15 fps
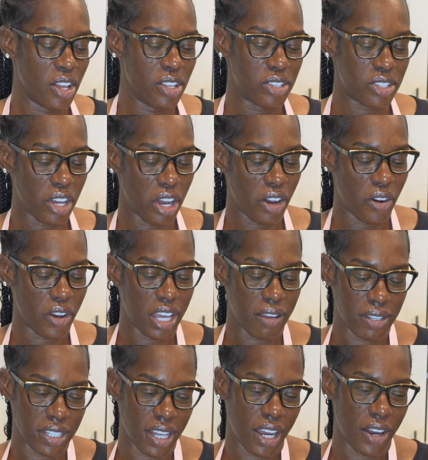So he
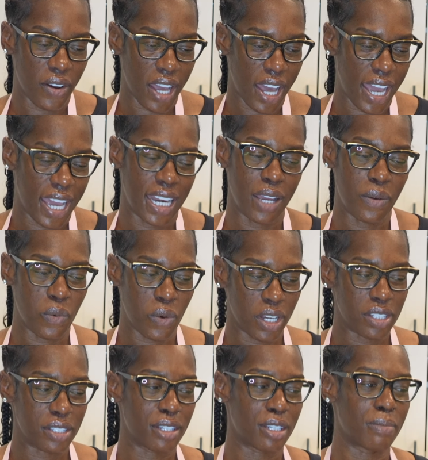was like, okay, he didn't want
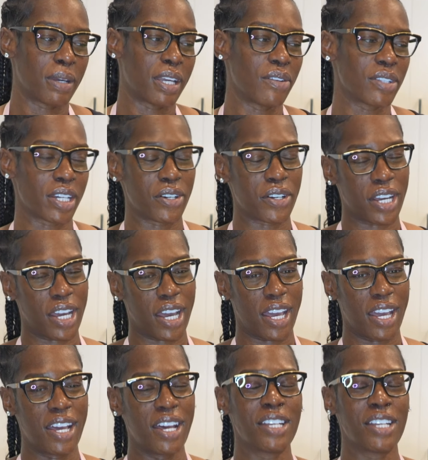to, but he was like, okay.